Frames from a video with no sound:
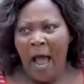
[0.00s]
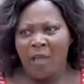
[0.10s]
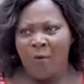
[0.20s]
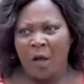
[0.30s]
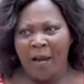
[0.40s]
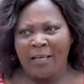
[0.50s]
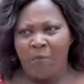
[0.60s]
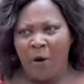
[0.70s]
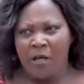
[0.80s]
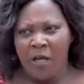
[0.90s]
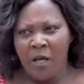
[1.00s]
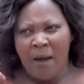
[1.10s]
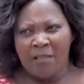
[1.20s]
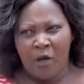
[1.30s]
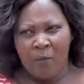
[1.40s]
me and you'll be collecting money.
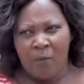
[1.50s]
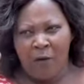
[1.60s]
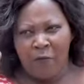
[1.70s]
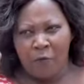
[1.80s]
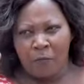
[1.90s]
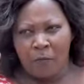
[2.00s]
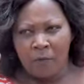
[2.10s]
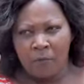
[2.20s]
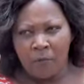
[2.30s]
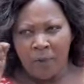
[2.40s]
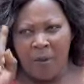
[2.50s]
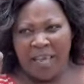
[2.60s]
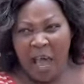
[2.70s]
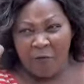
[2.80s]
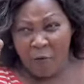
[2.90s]
Mazianu, be careful. Be